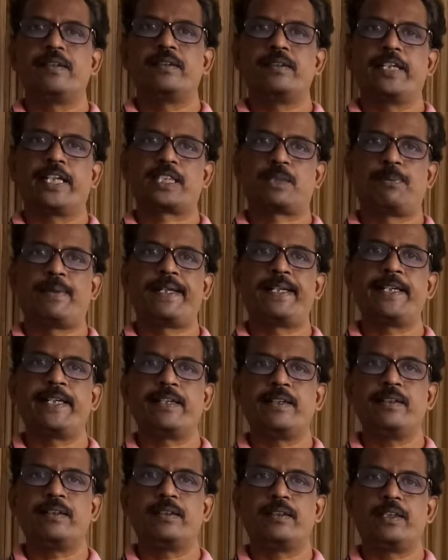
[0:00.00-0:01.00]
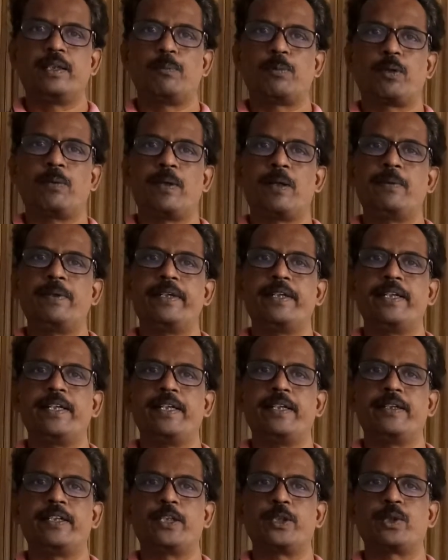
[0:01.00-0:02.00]
explaining the probability
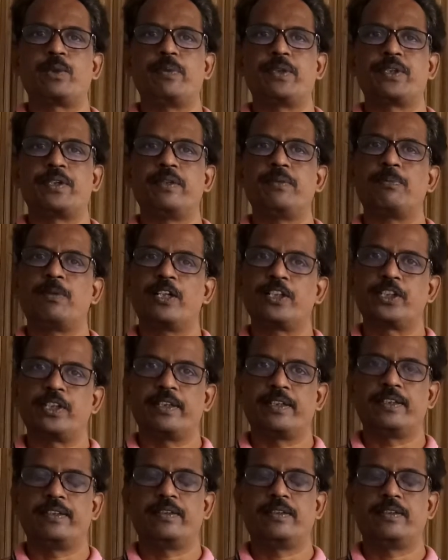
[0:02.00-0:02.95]
distribution function